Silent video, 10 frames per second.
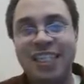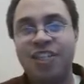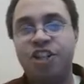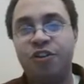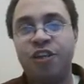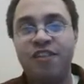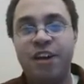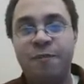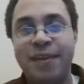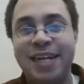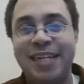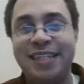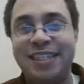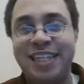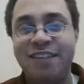each other at the very beginning to
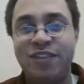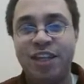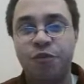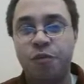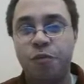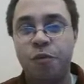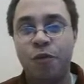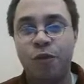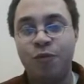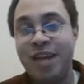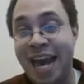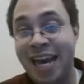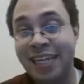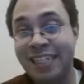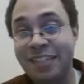see if the other one will, will
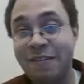react.